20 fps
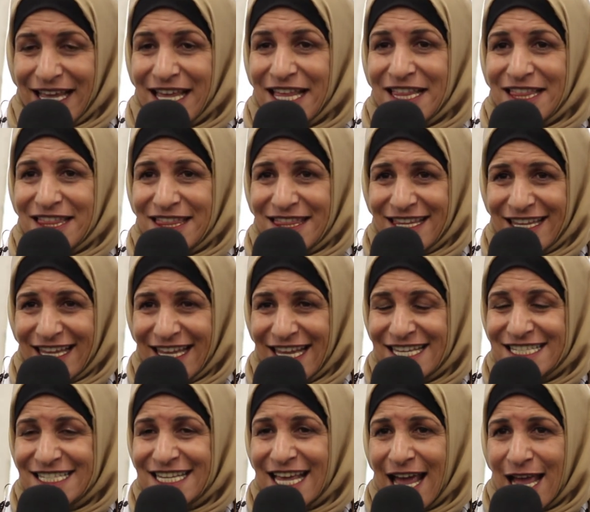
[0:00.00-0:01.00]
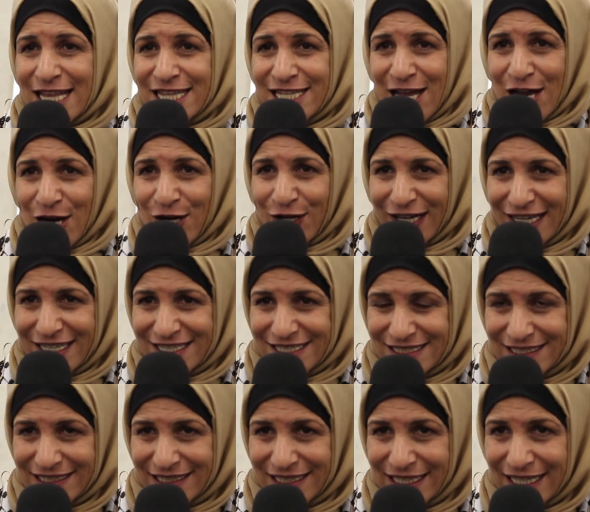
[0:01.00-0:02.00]
He's a
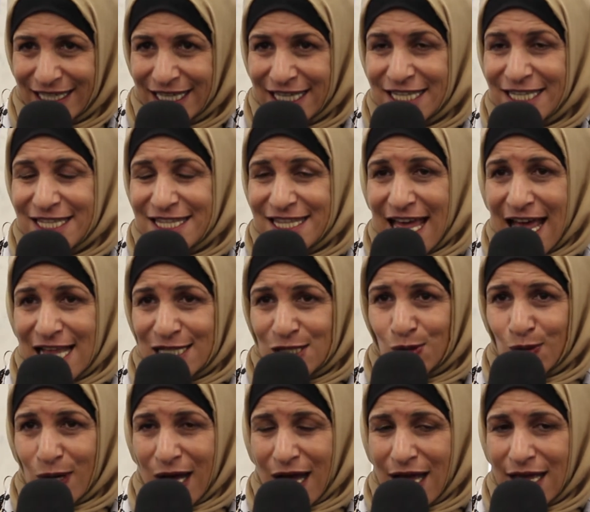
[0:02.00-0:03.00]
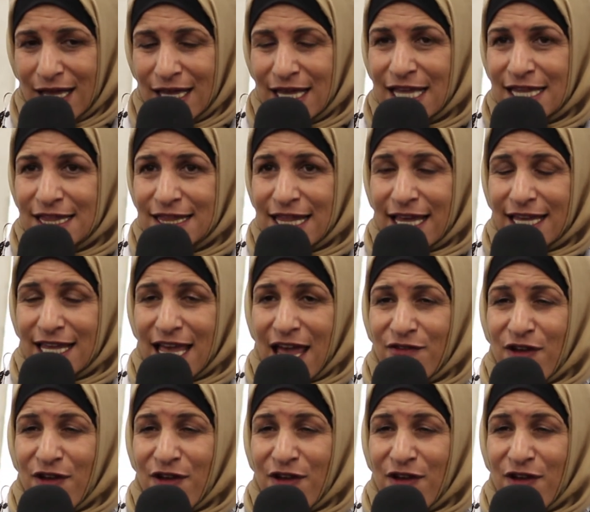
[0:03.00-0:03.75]
terrorist. That's why they gave